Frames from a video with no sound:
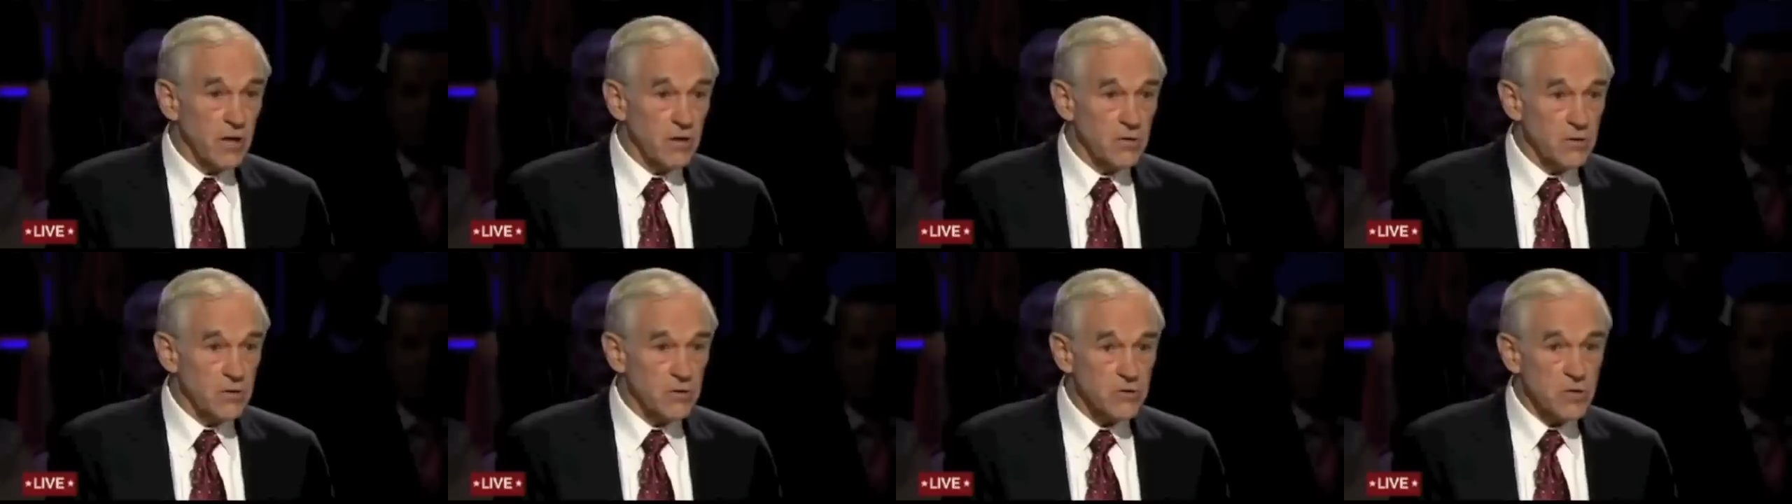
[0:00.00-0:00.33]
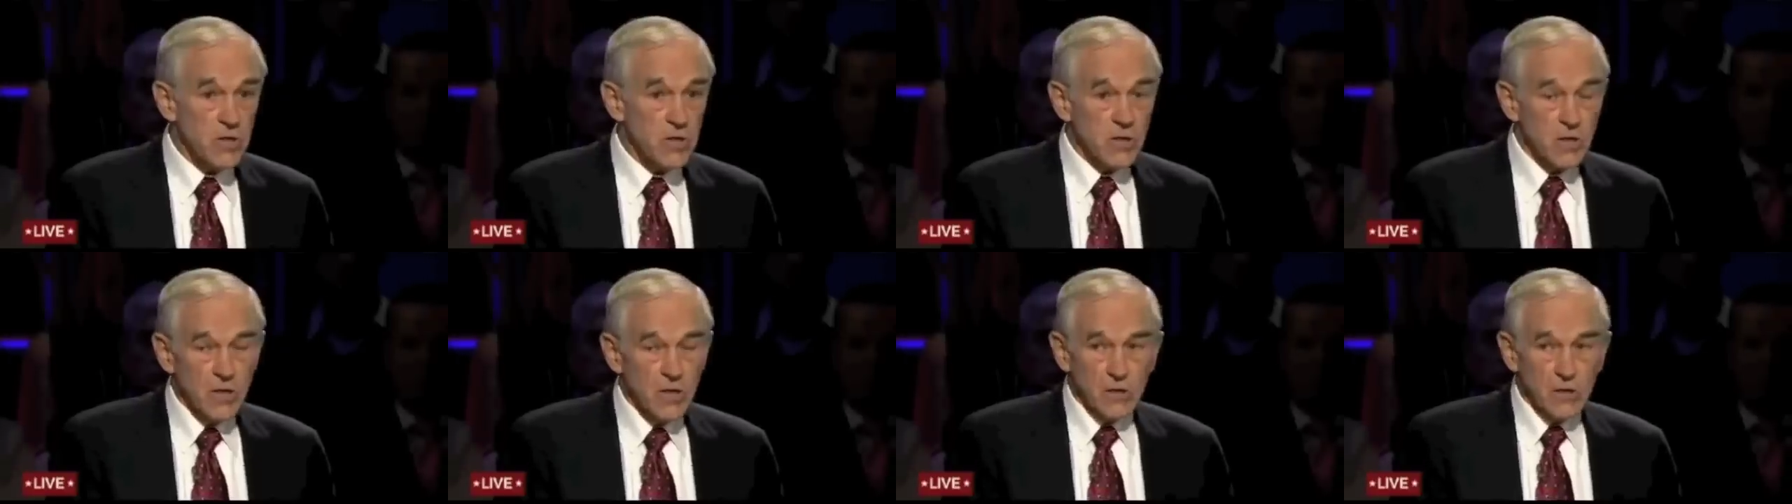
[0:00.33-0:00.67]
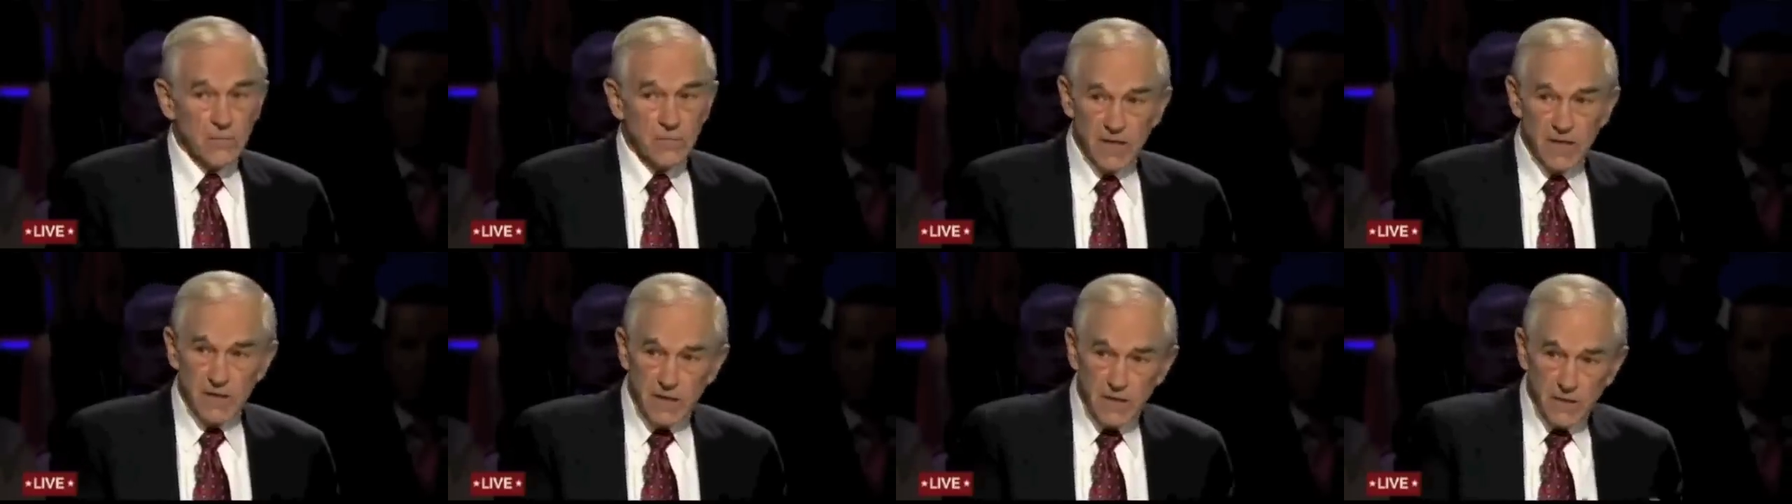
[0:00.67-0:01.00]
But
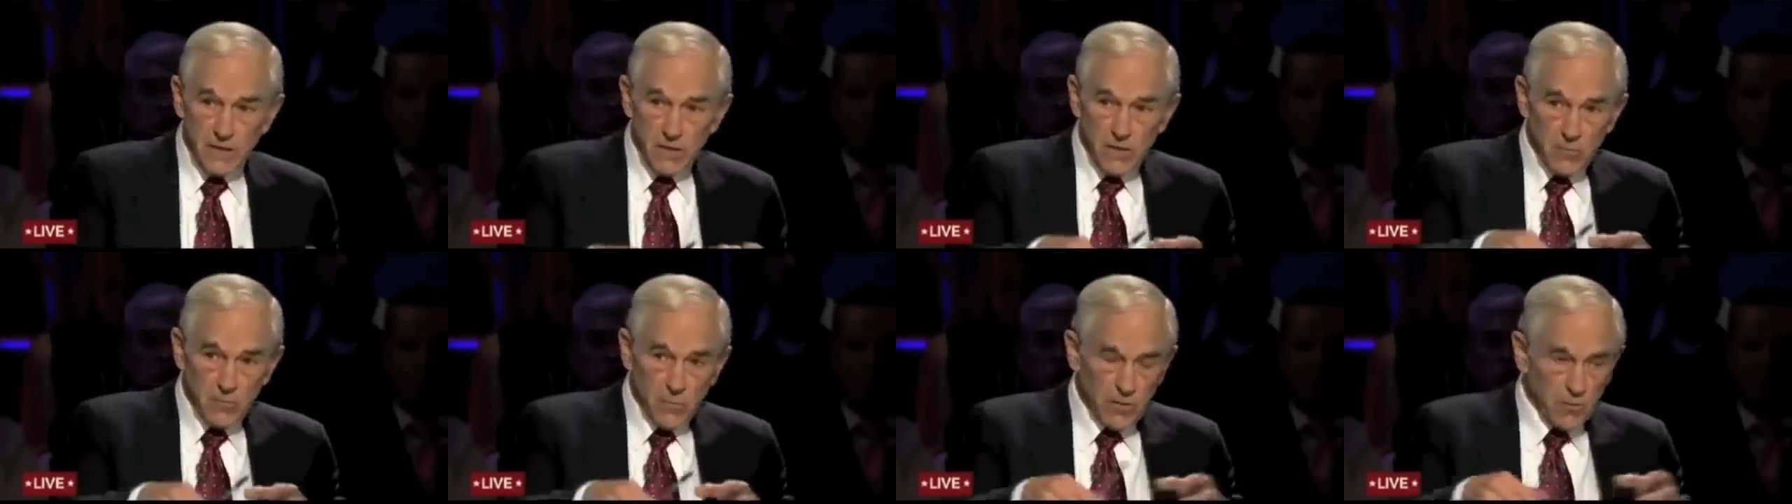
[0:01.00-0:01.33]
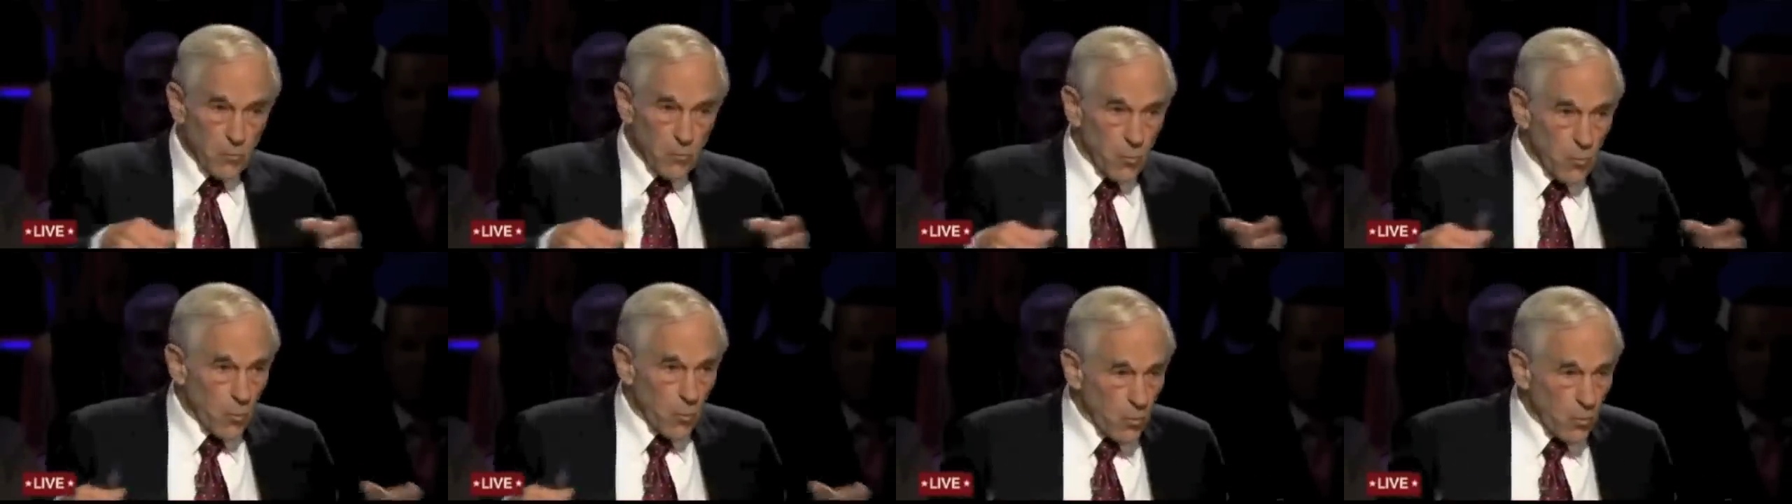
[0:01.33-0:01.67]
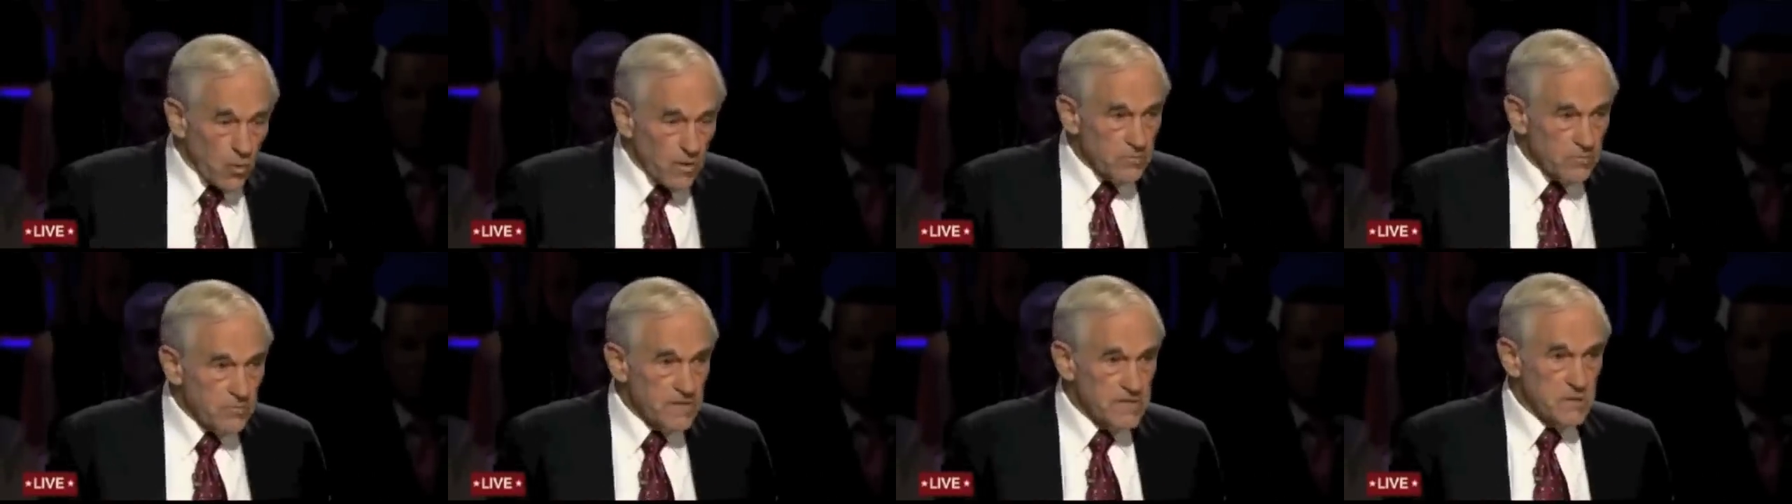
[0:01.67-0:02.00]
I think
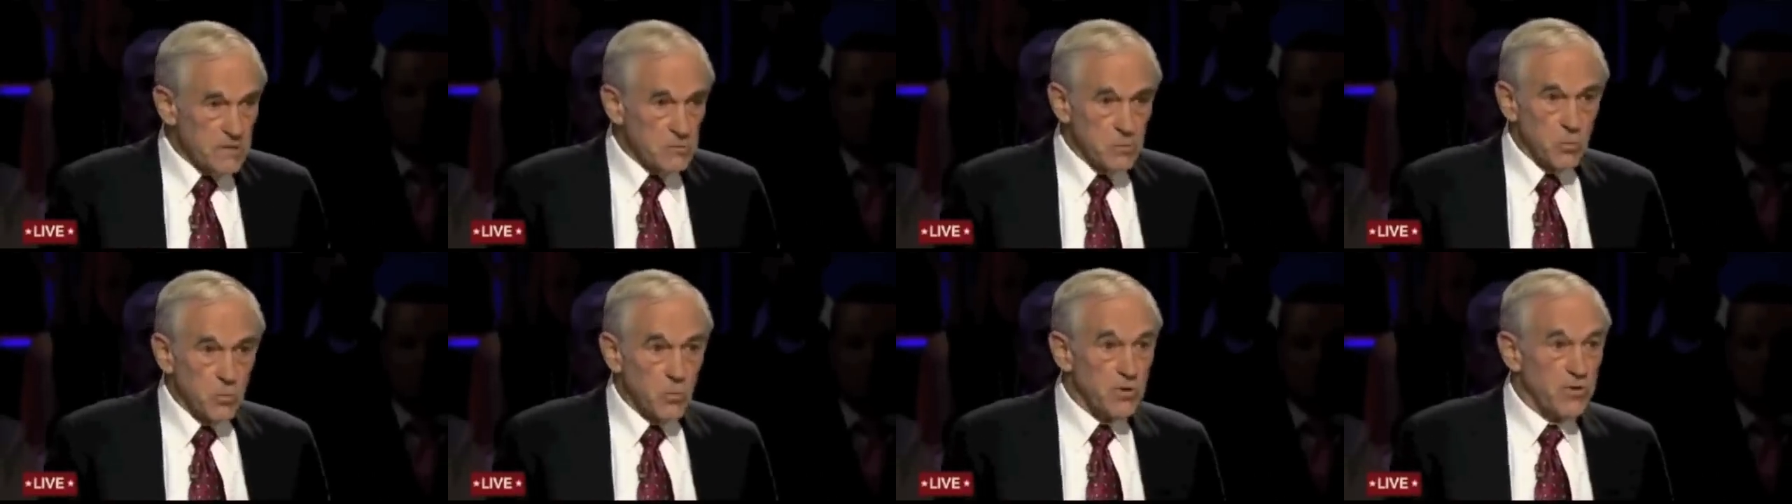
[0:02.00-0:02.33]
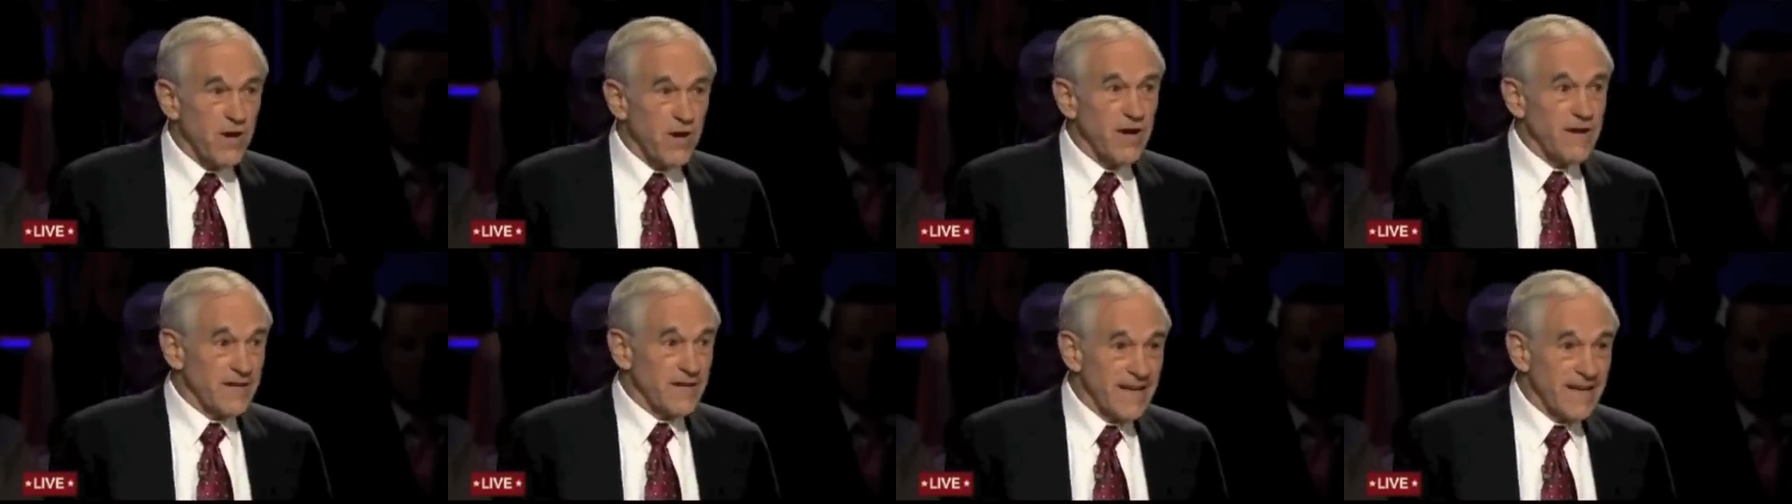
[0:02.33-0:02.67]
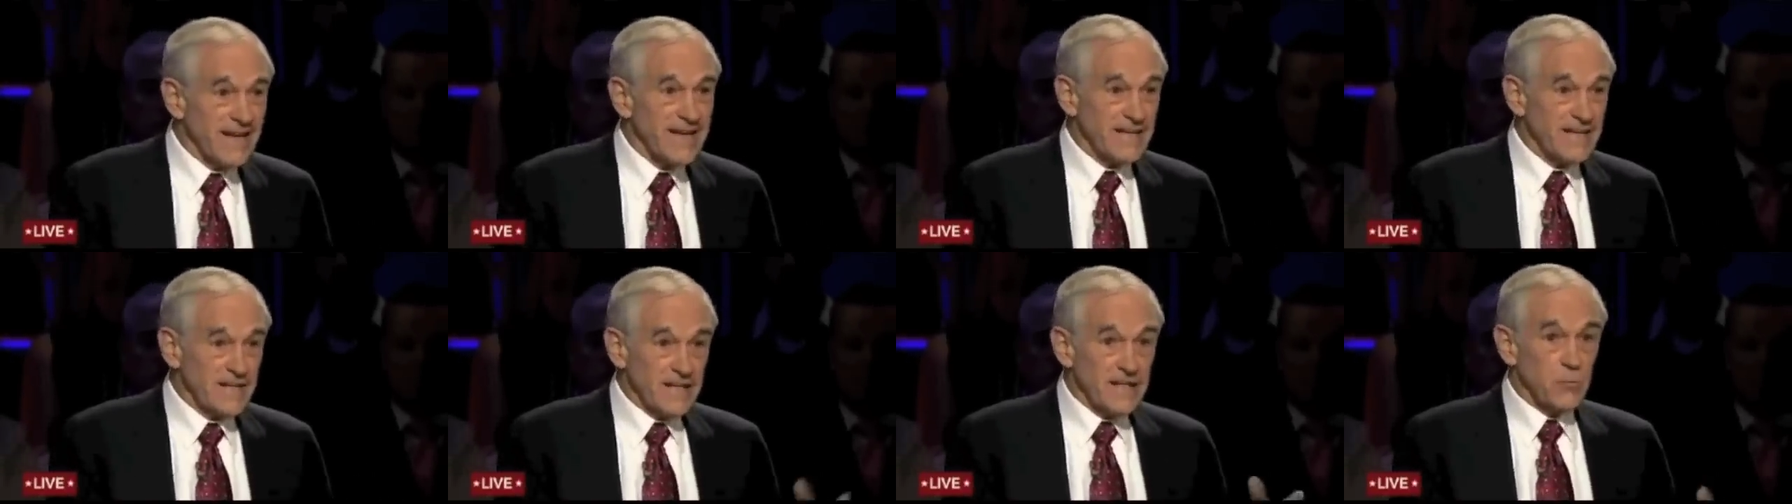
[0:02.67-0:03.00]
one of the reasons we're
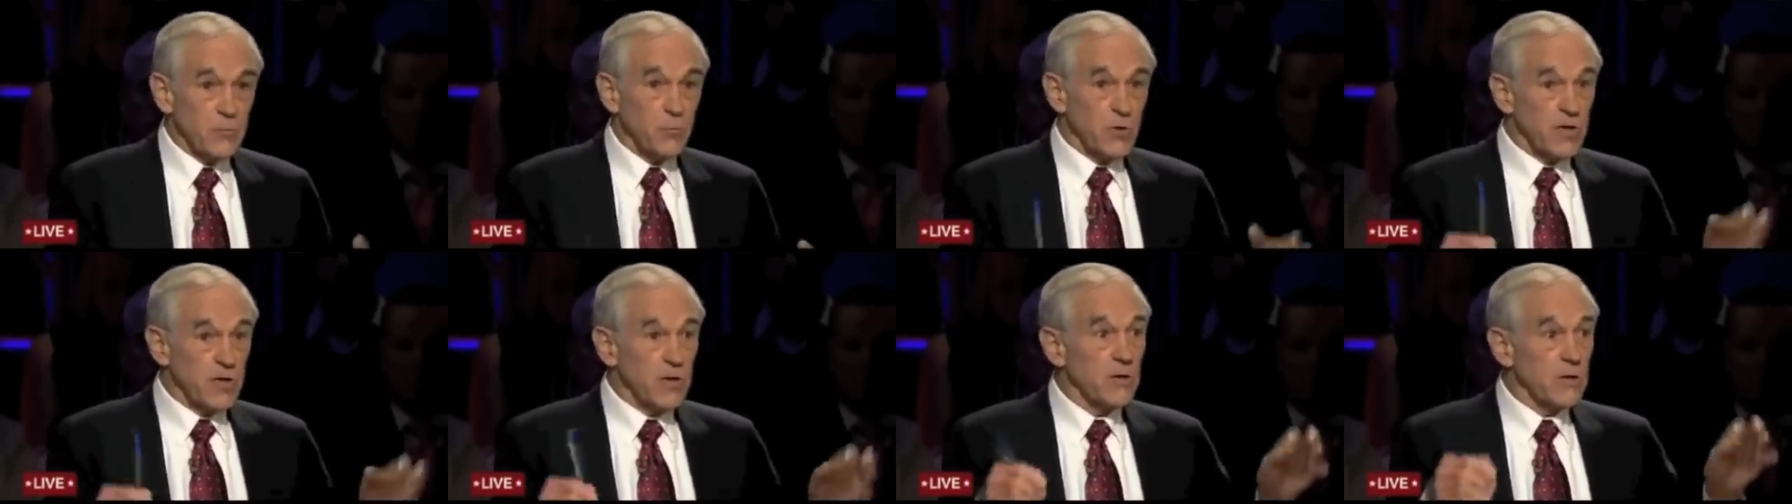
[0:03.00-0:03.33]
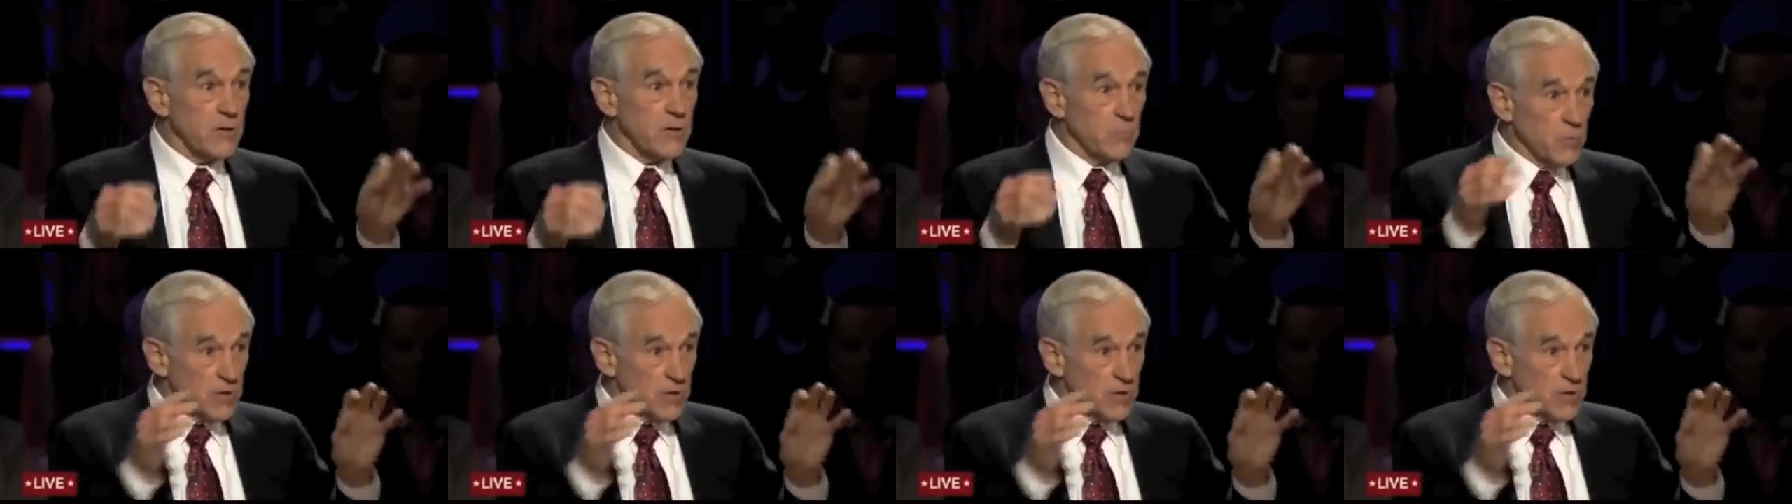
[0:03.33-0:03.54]
not getting anywhere,